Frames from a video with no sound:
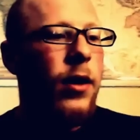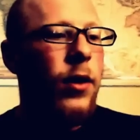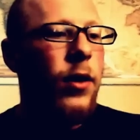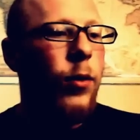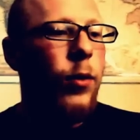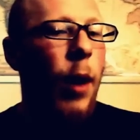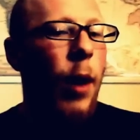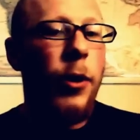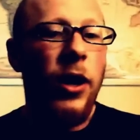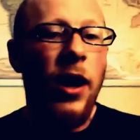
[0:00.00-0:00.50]

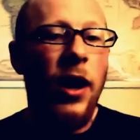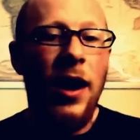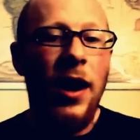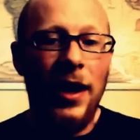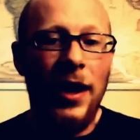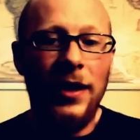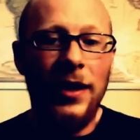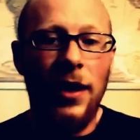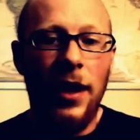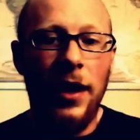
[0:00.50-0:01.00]
Robert
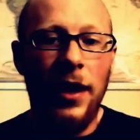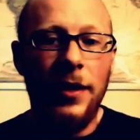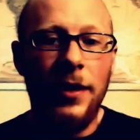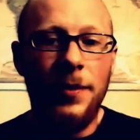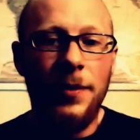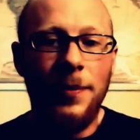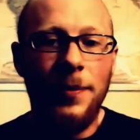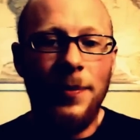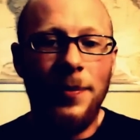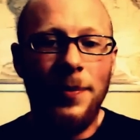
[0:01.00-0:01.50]
Heinlein
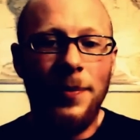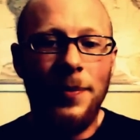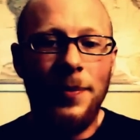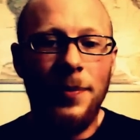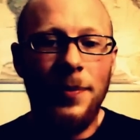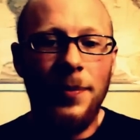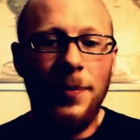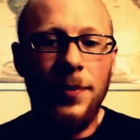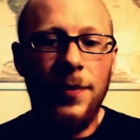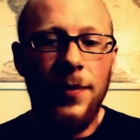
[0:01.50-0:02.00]

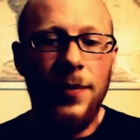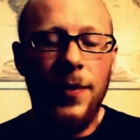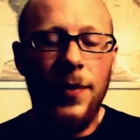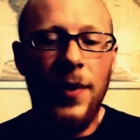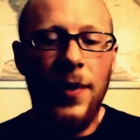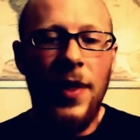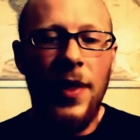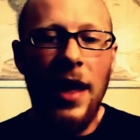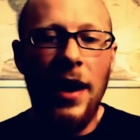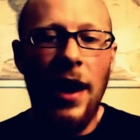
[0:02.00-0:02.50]

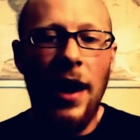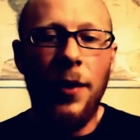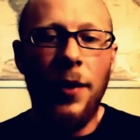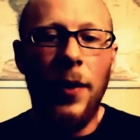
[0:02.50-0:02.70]
that I